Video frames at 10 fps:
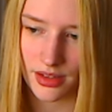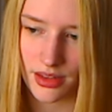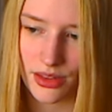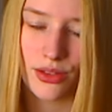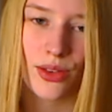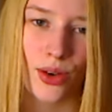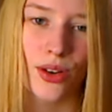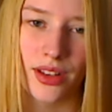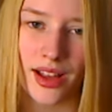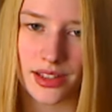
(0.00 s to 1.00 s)
there
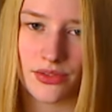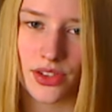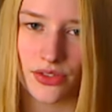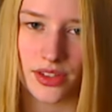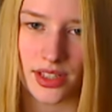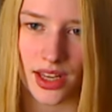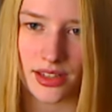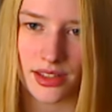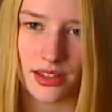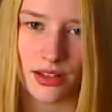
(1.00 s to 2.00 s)
are lots of different
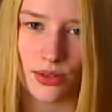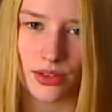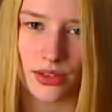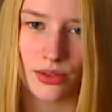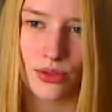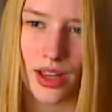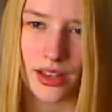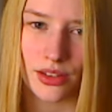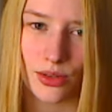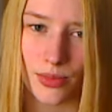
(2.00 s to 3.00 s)
tests that you can do,
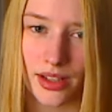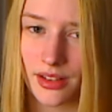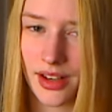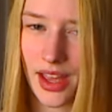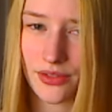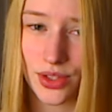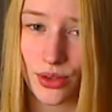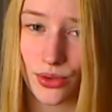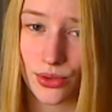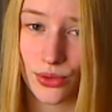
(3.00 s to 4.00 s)
and you might not have to
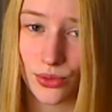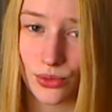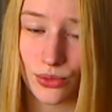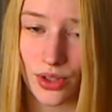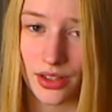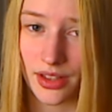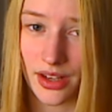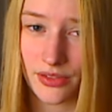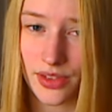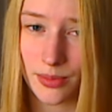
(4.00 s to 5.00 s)
go through a
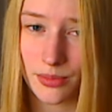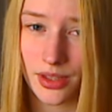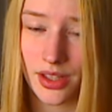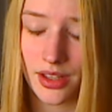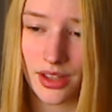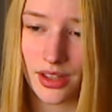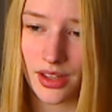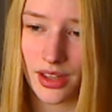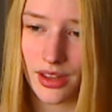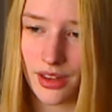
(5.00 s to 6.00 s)
lot of them.
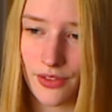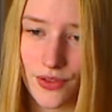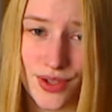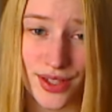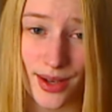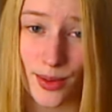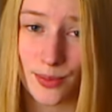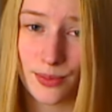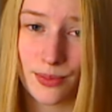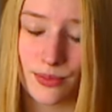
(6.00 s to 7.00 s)
For
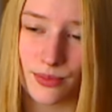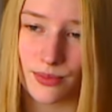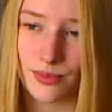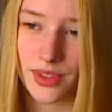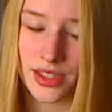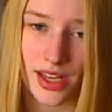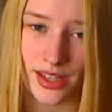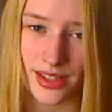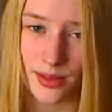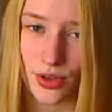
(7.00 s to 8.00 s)
some, the
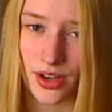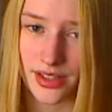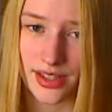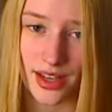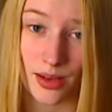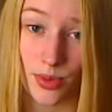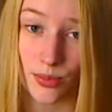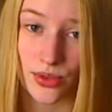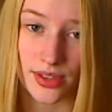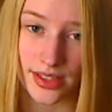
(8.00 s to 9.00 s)
testing process can be
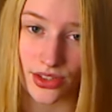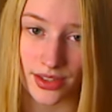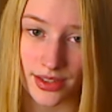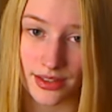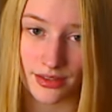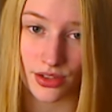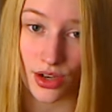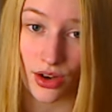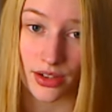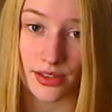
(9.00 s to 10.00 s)
mostly just
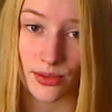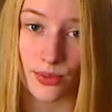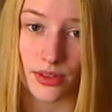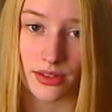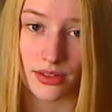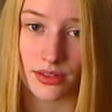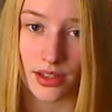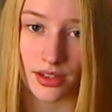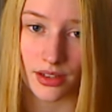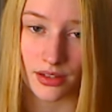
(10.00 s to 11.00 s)
talks with
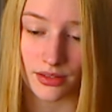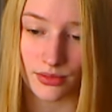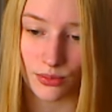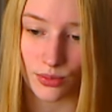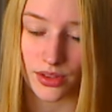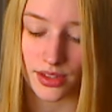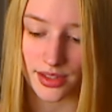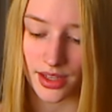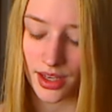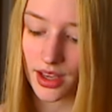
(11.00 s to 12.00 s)
the
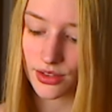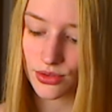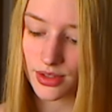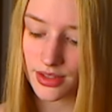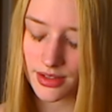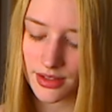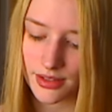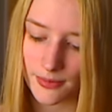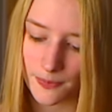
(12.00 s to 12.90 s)
psychiatrist,